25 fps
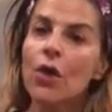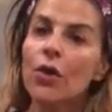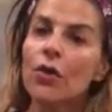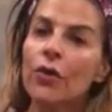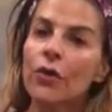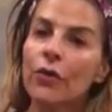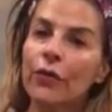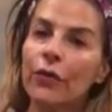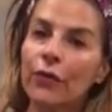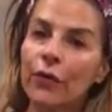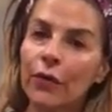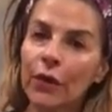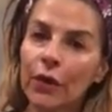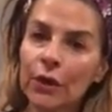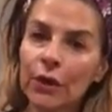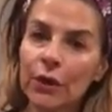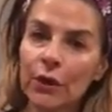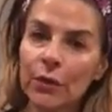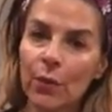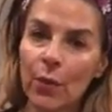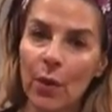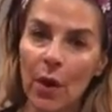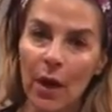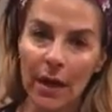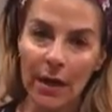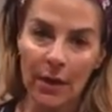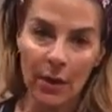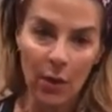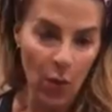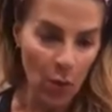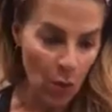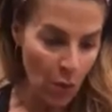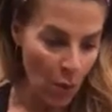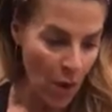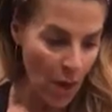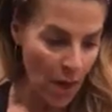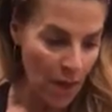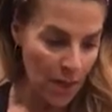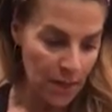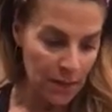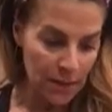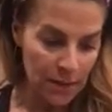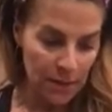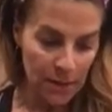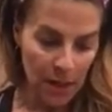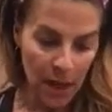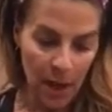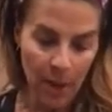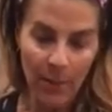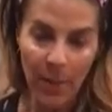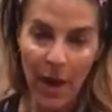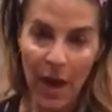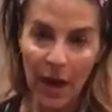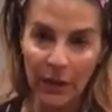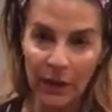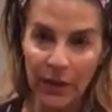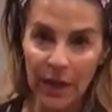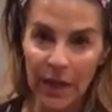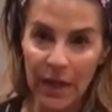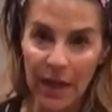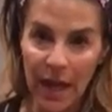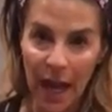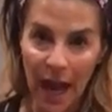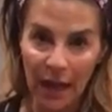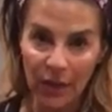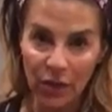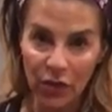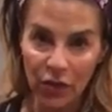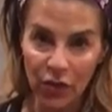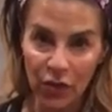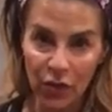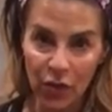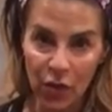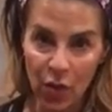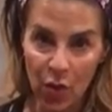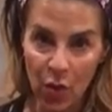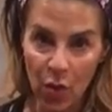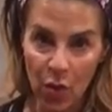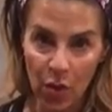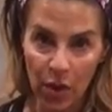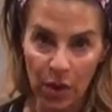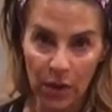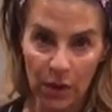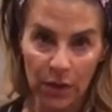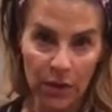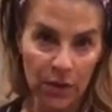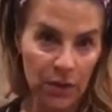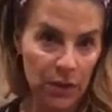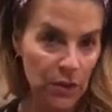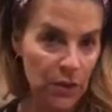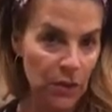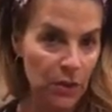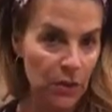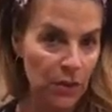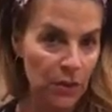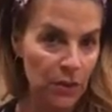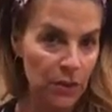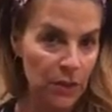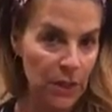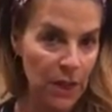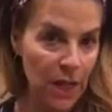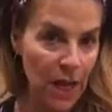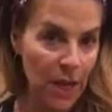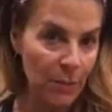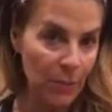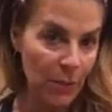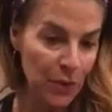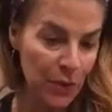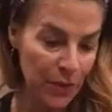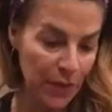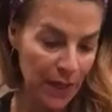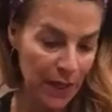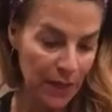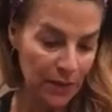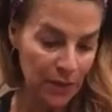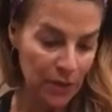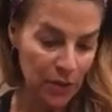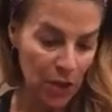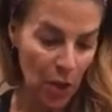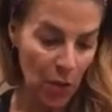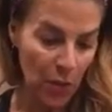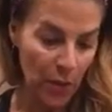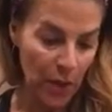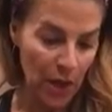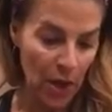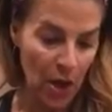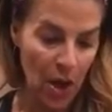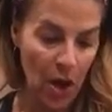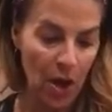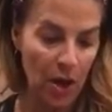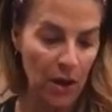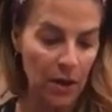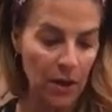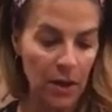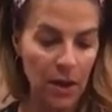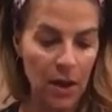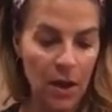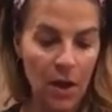The first one was about the natural gourds. So there's a couple things going on.